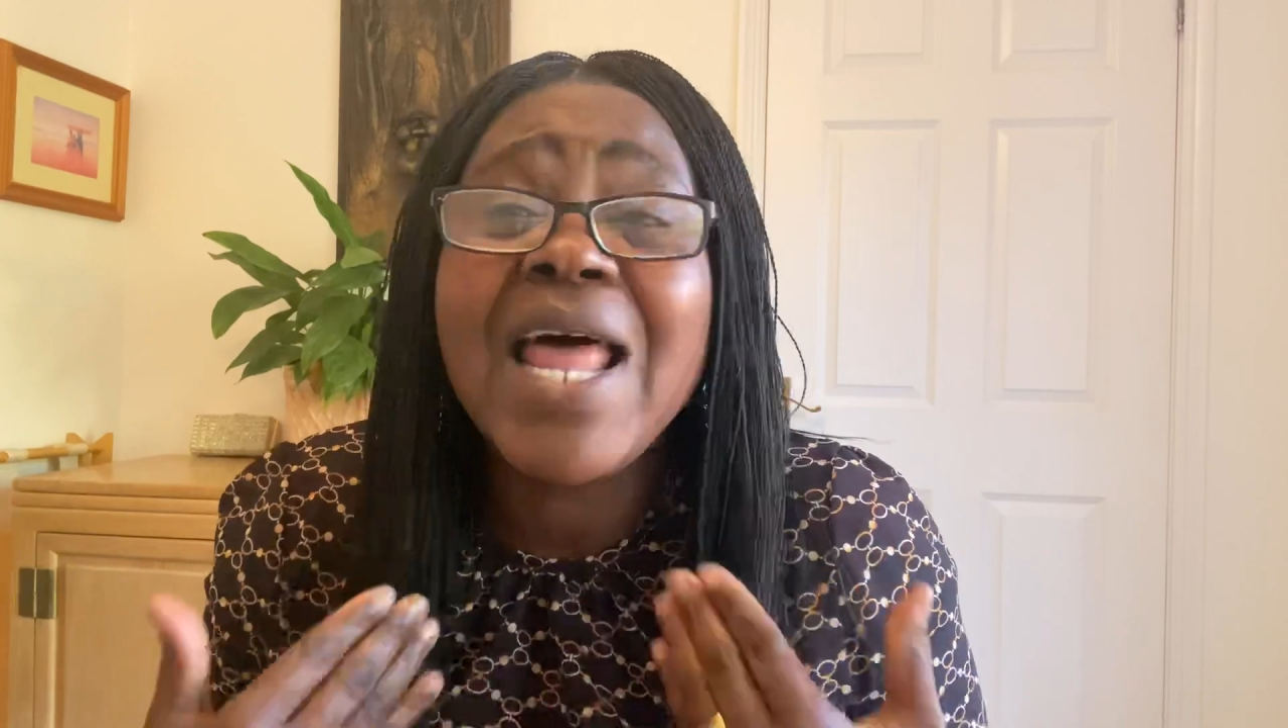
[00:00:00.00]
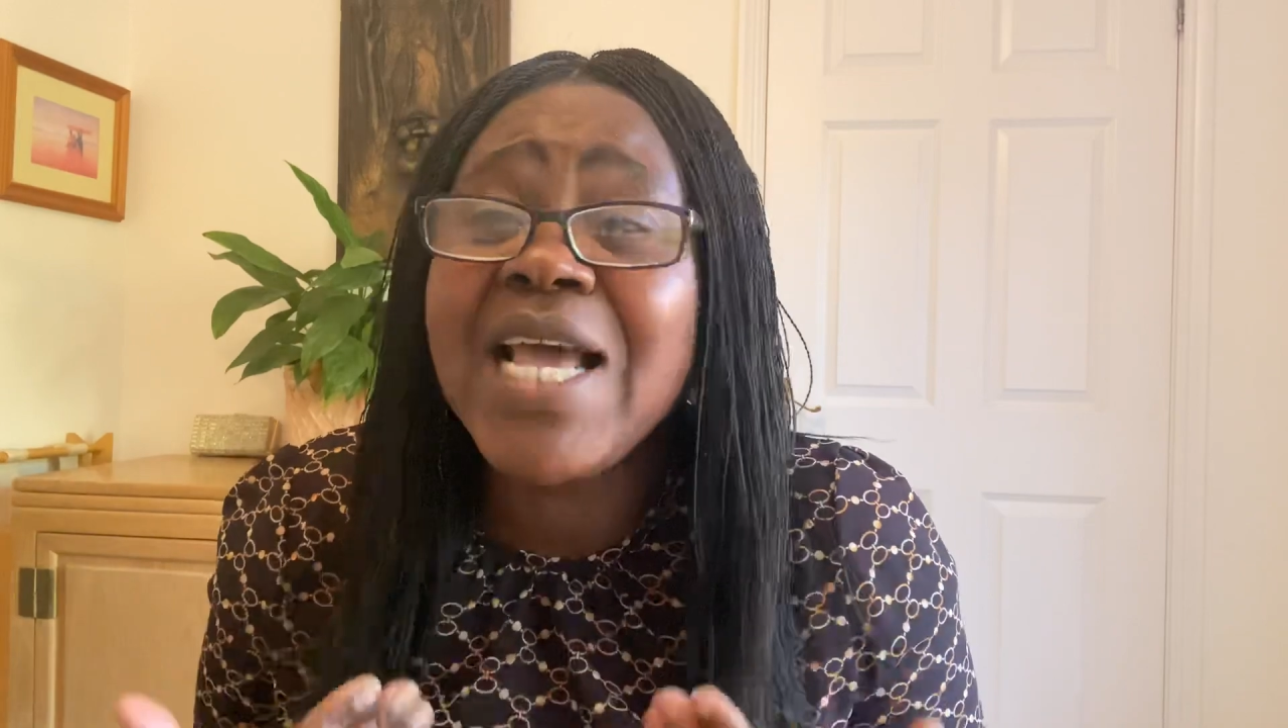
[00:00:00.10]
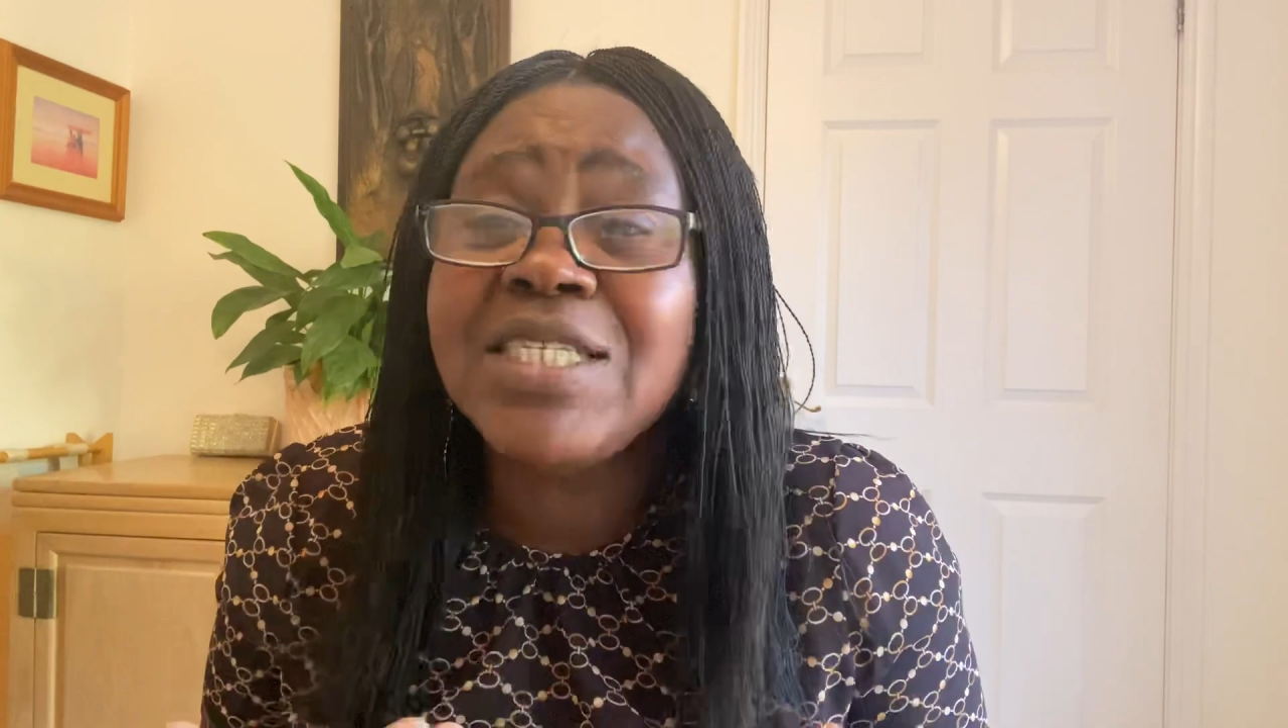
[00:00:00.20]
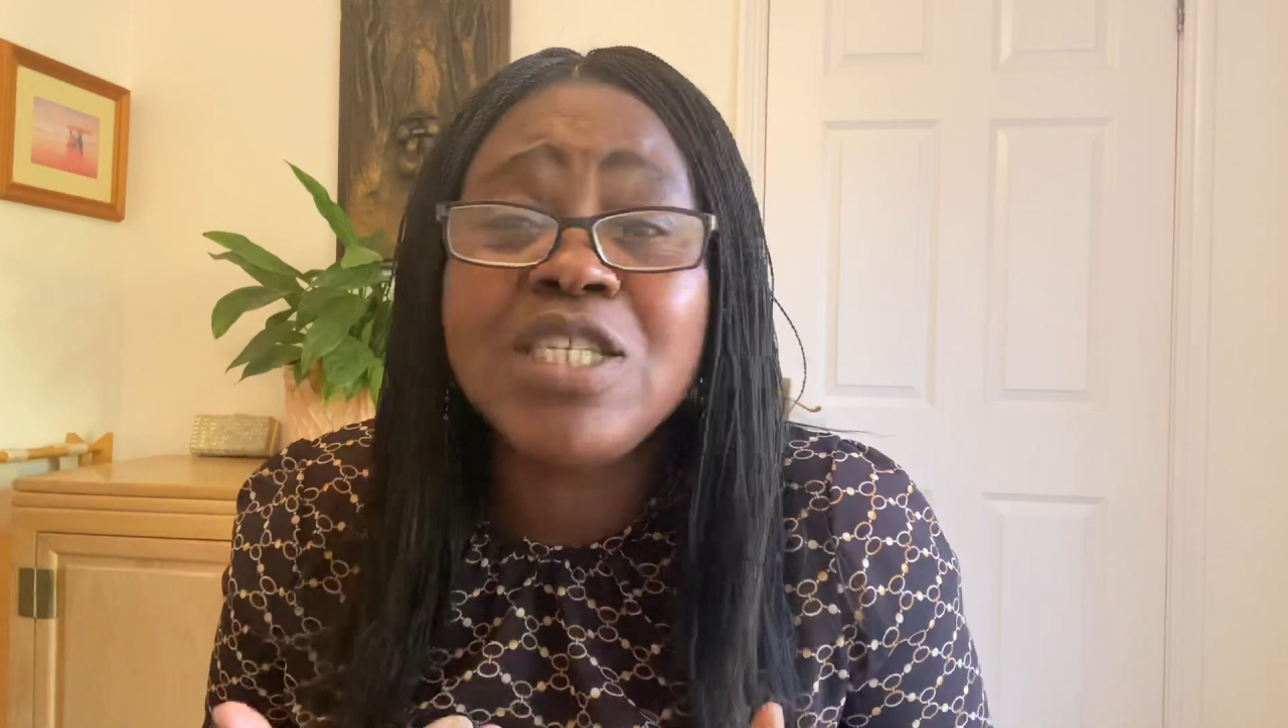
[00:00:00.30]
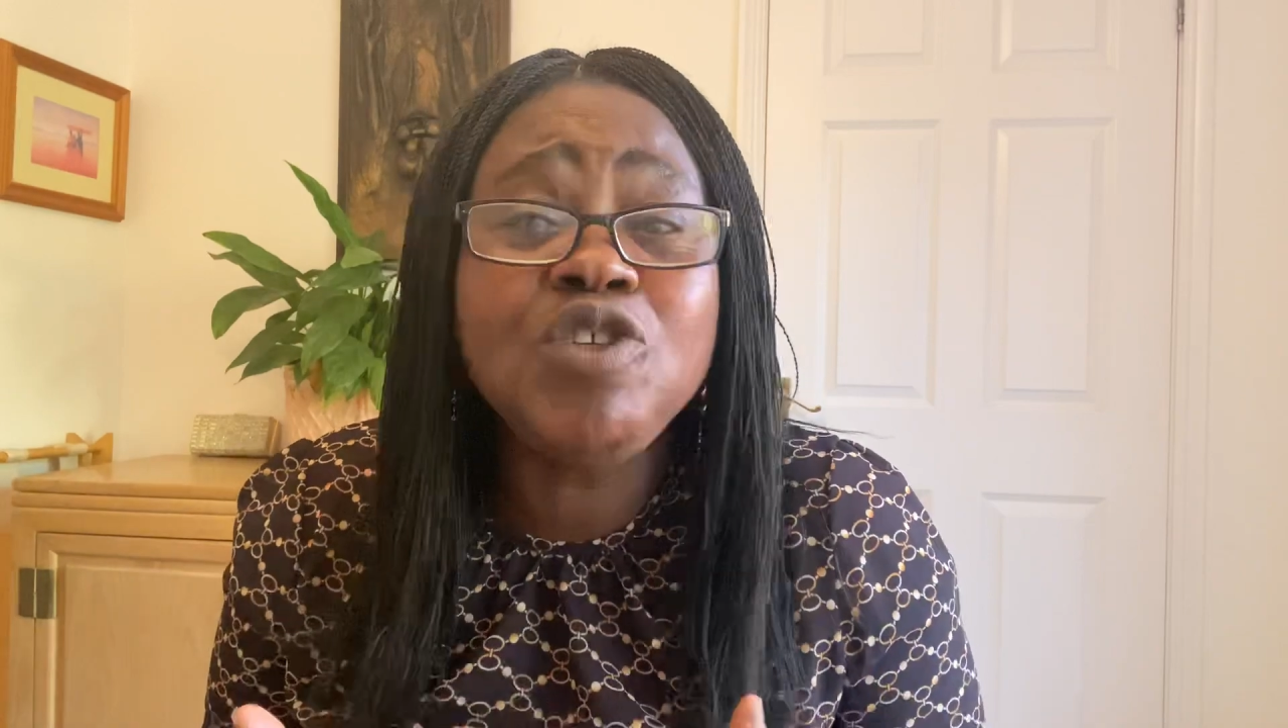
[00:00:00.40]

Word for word: light